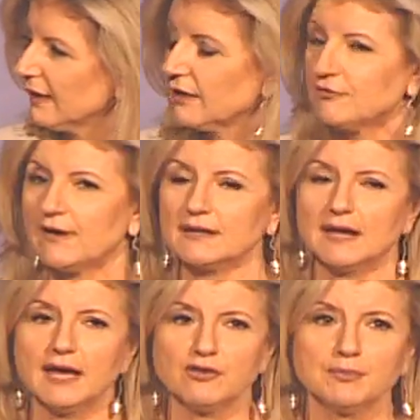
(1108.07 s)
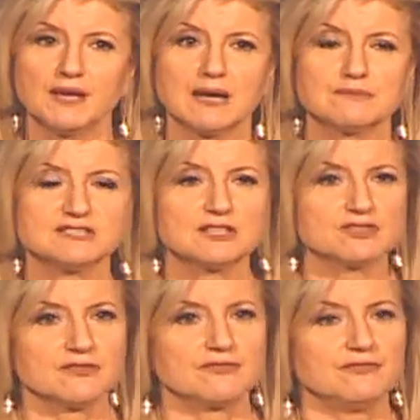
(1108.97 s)
In fact, I have become
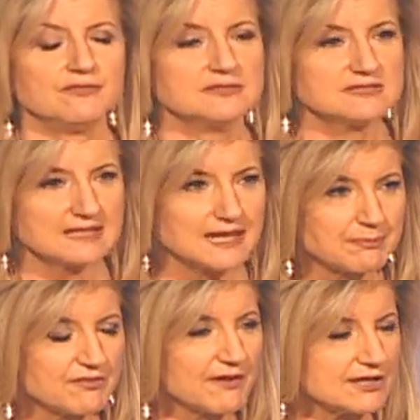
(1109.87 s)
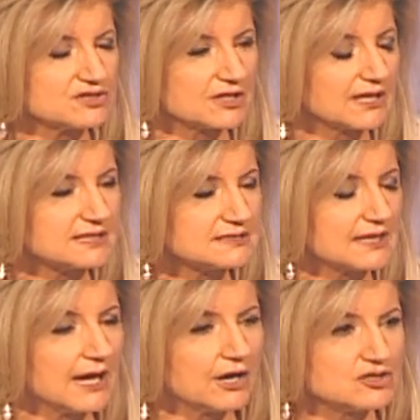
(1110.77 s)
such a sleep evangelist,
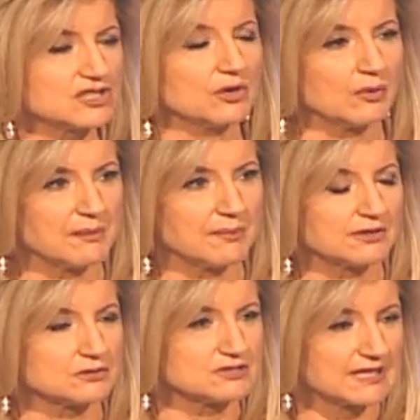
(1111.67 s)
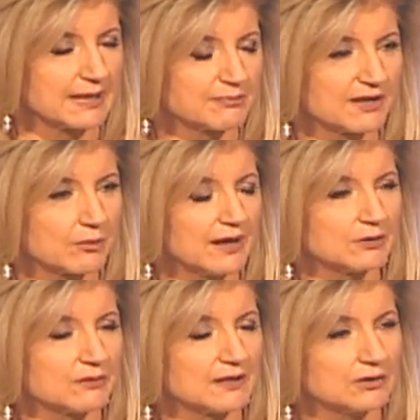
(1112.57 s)
urging women to sleep their way
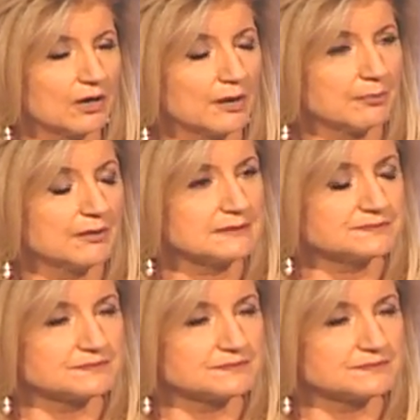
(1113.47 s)
to the top.